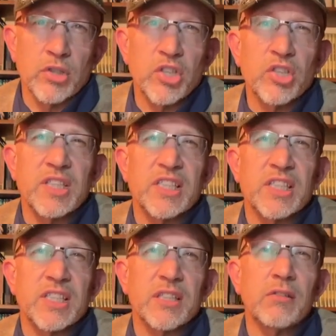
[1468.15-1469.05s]
to
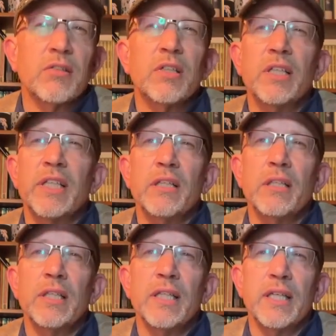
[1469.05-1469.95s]
distill
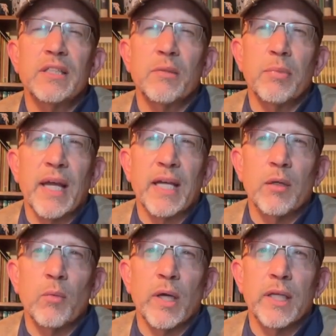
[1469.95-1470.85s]
clearly into black
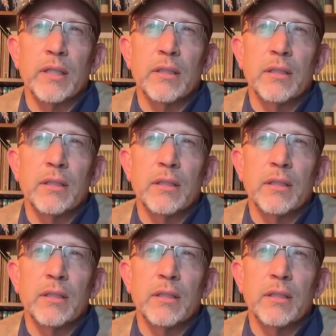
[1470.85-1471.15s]
and white.